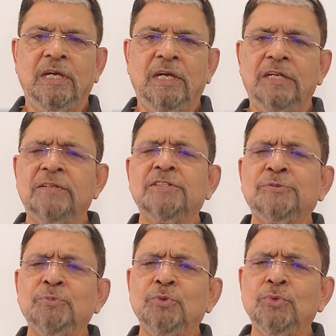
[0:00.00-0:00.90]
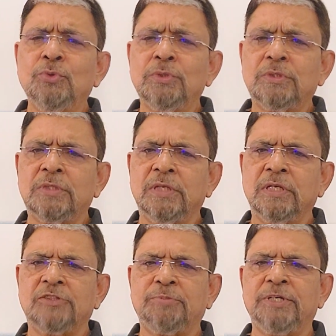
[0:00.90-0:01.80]
It was a smooth
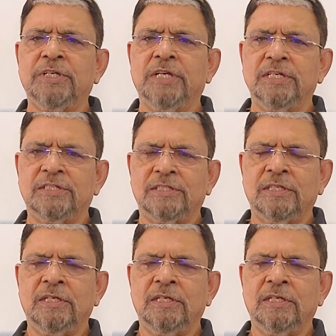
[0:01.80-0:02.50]
experience.